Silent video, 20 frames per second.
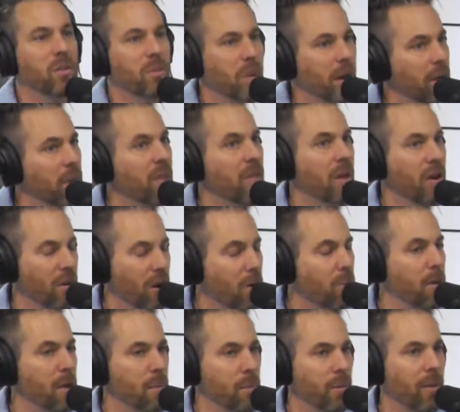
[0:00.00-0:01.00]
there are
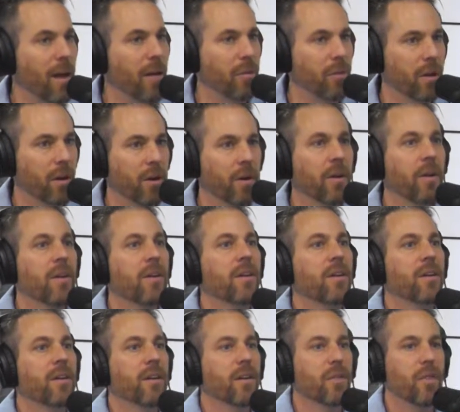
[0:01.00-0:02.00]
people out there
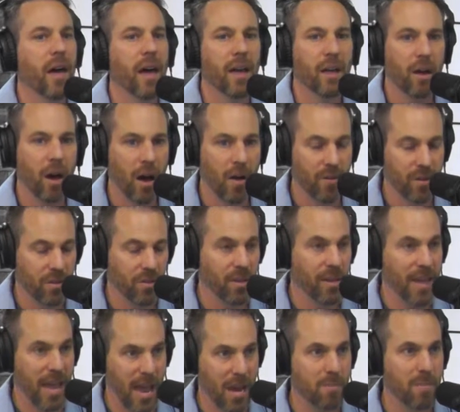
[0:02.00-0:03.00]
that obviously
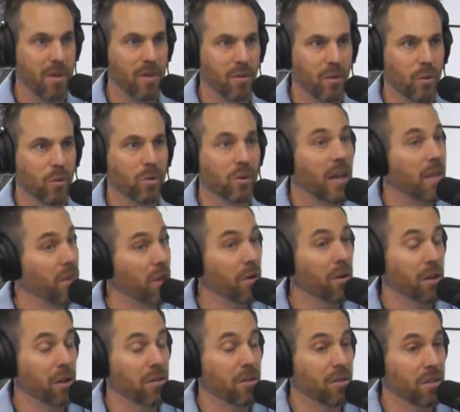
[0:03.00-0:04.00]
can be sold, and they're
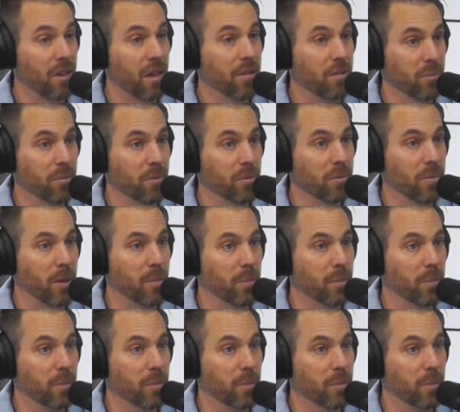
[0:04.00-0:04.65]
good salesmen people.